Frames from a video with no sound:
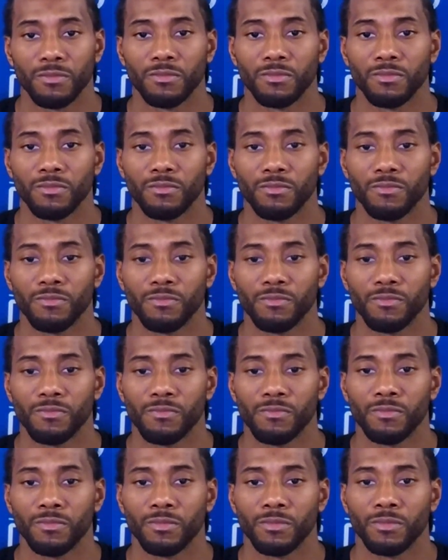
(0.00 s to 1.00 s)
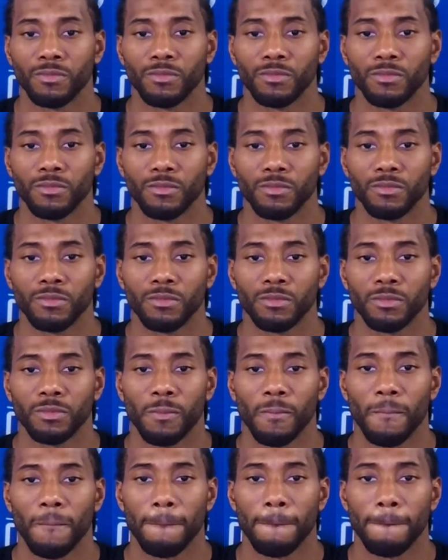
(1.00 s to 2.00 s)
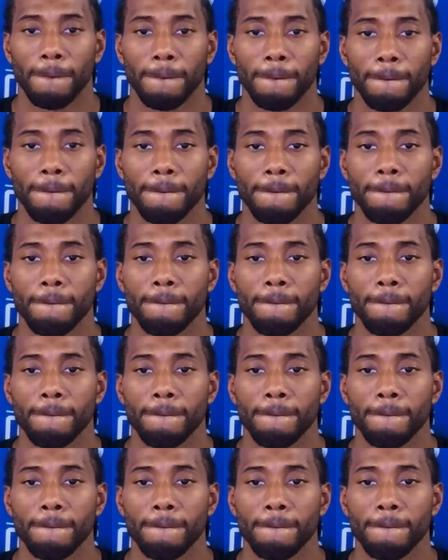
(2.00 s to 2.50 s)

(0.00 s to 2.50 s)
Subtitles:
(no one is talking)